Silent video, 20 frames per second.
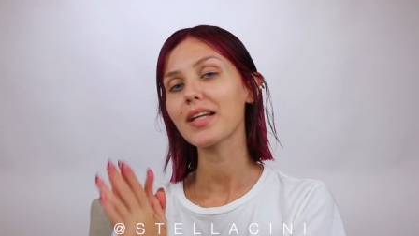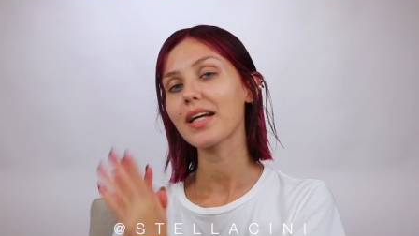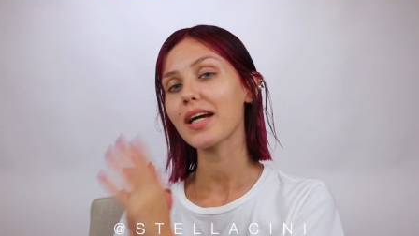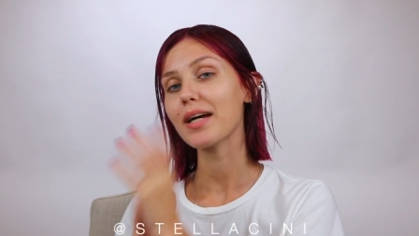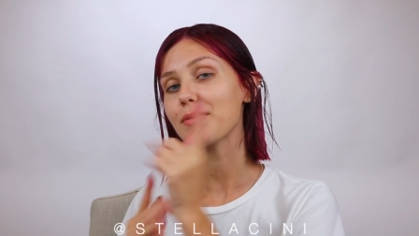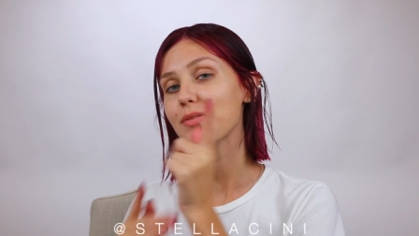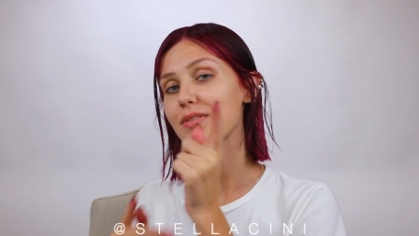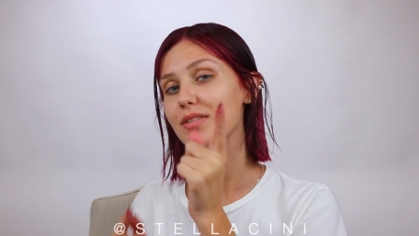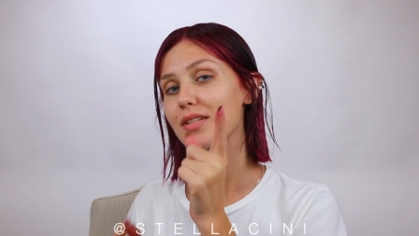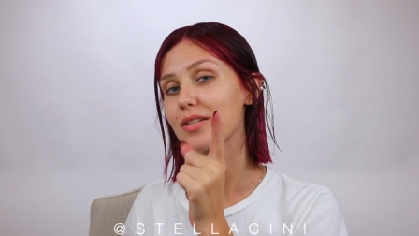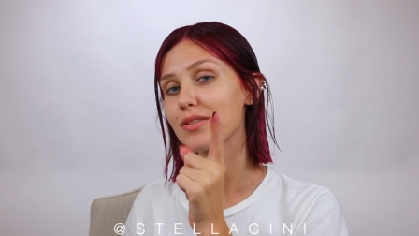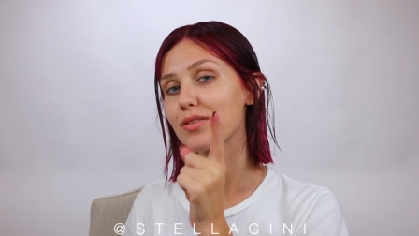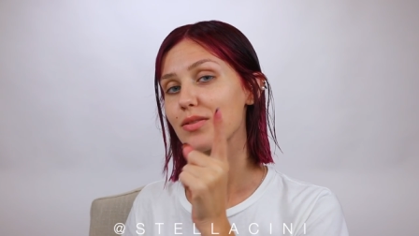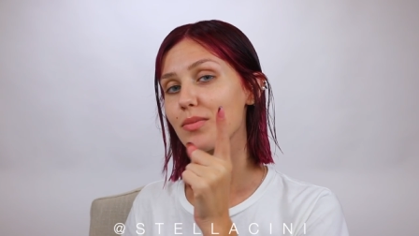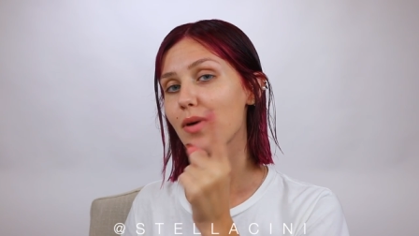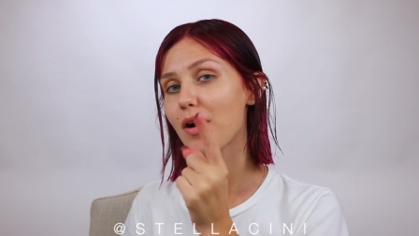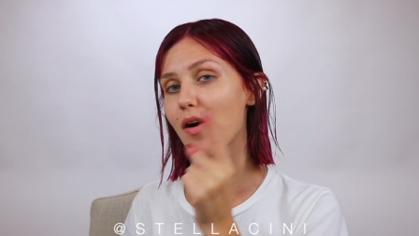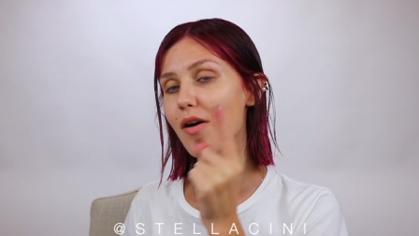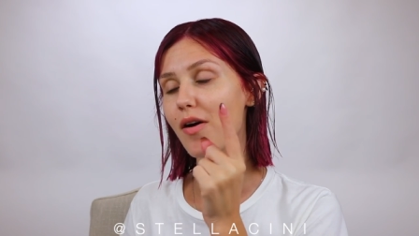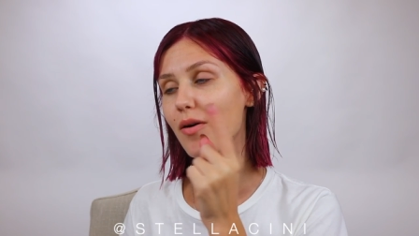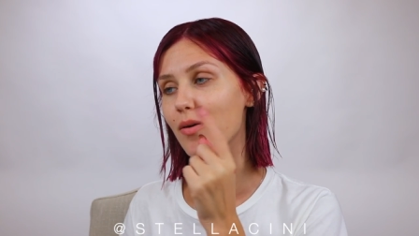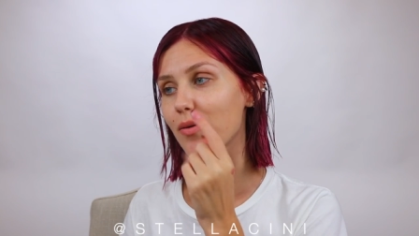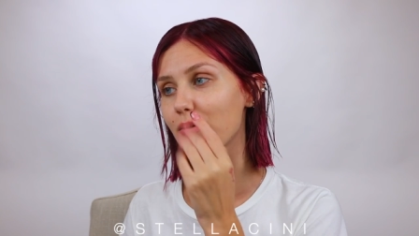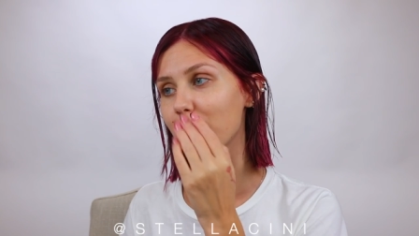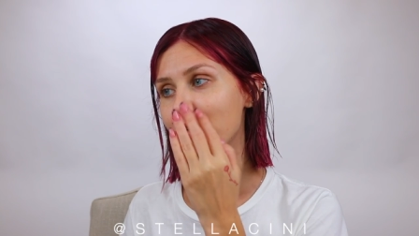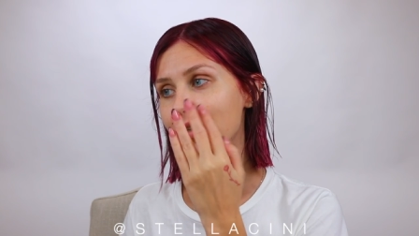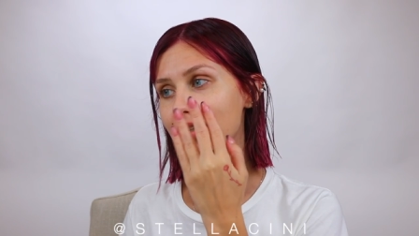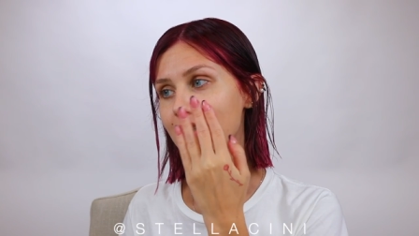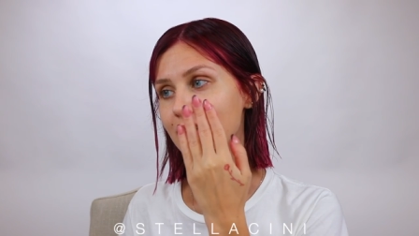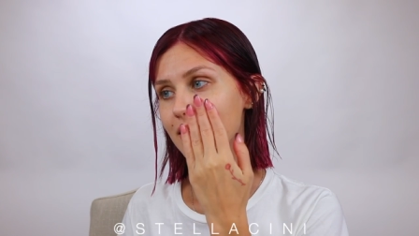I'll see you tomorrow.
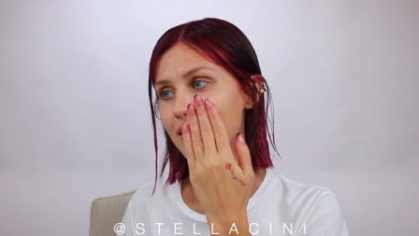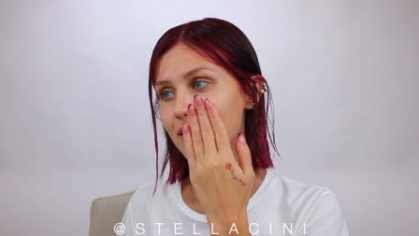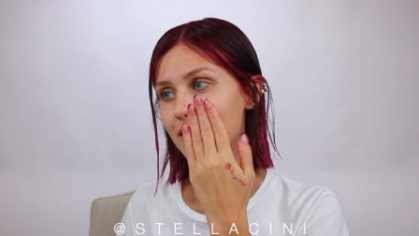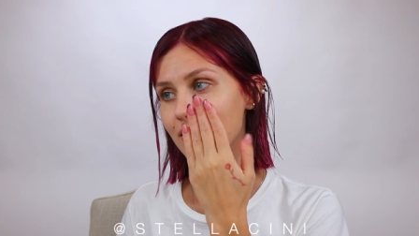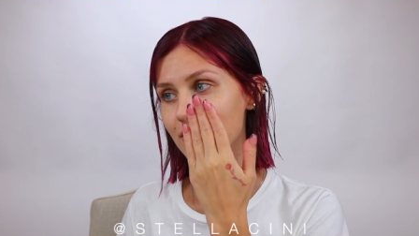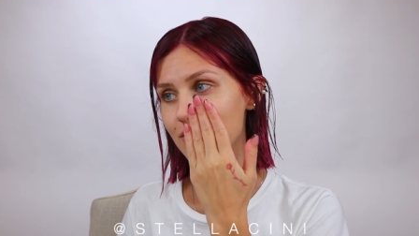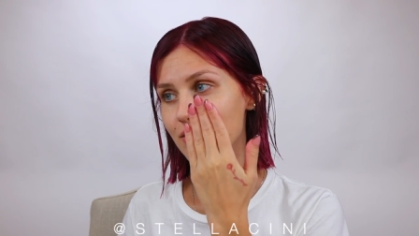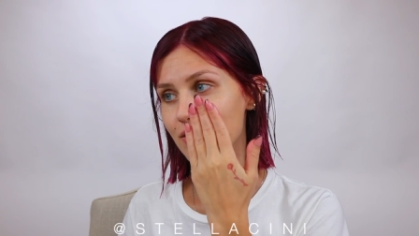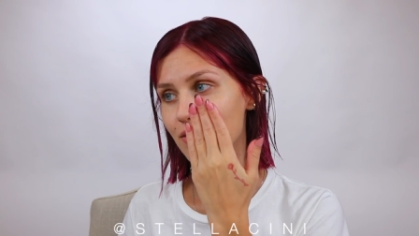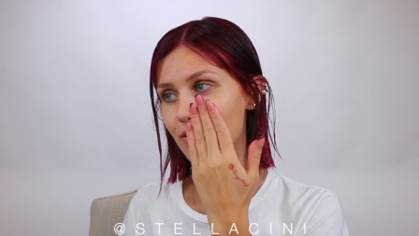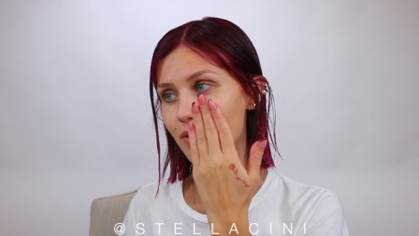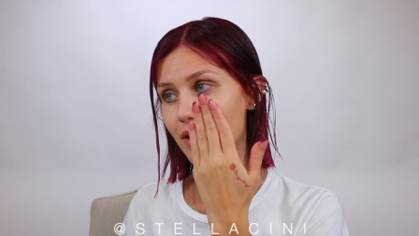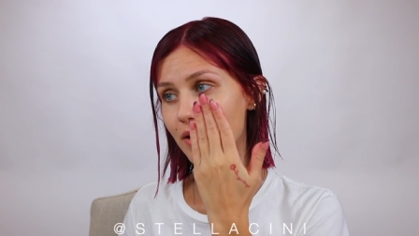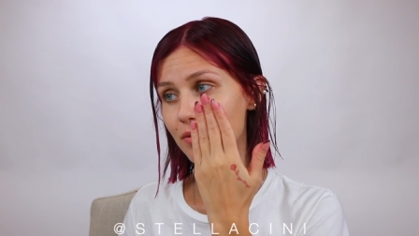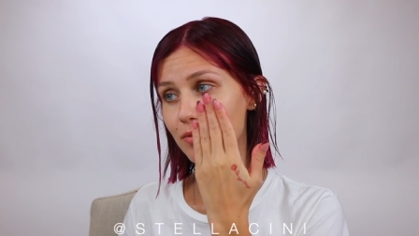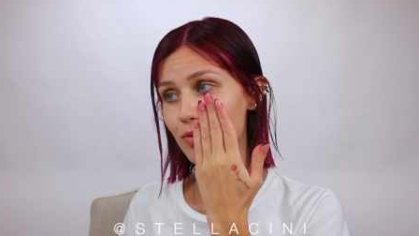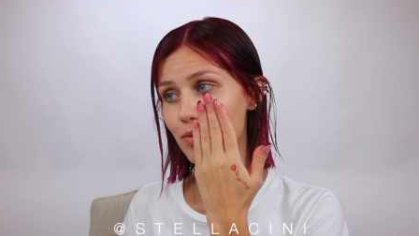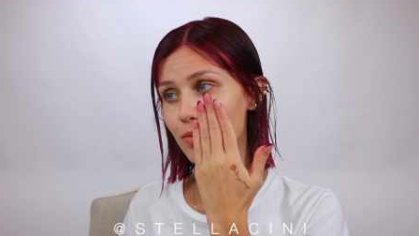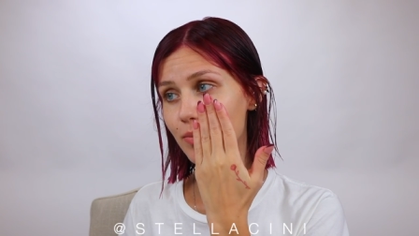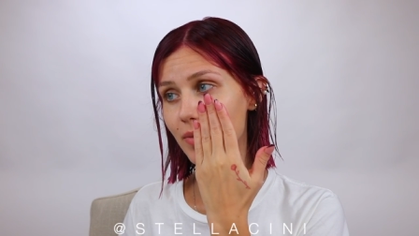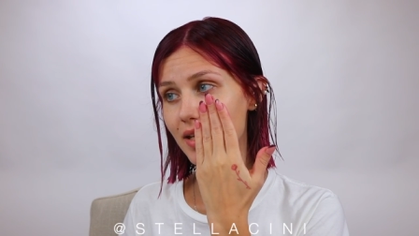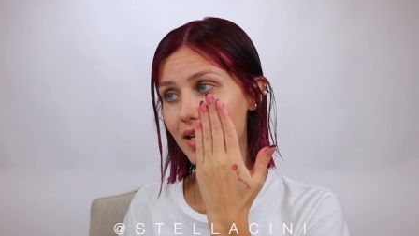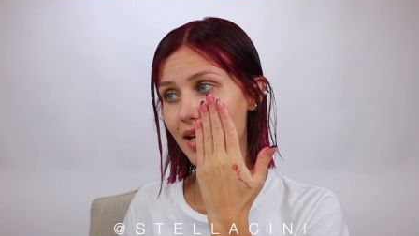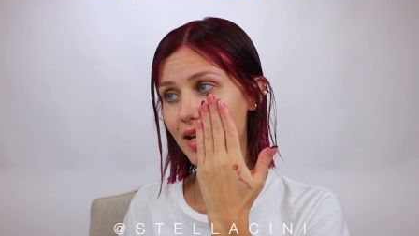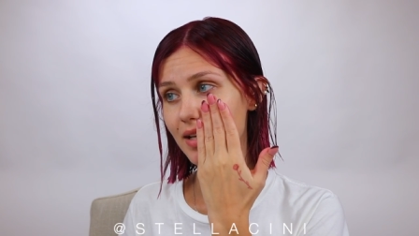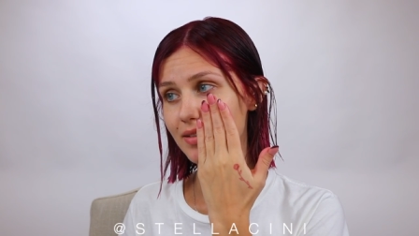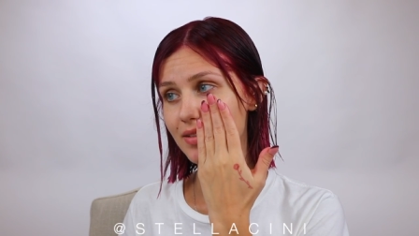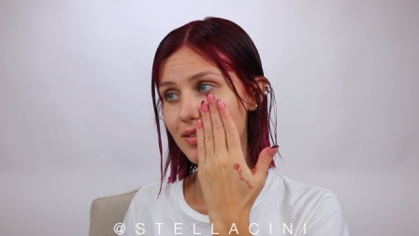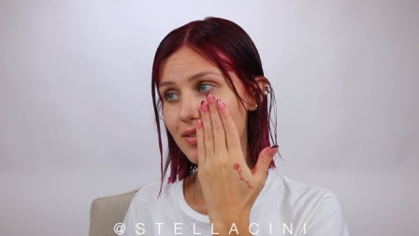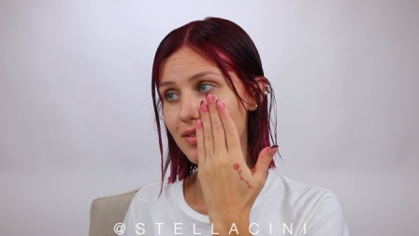Also, I ruined my
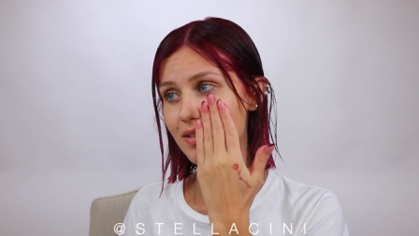nails.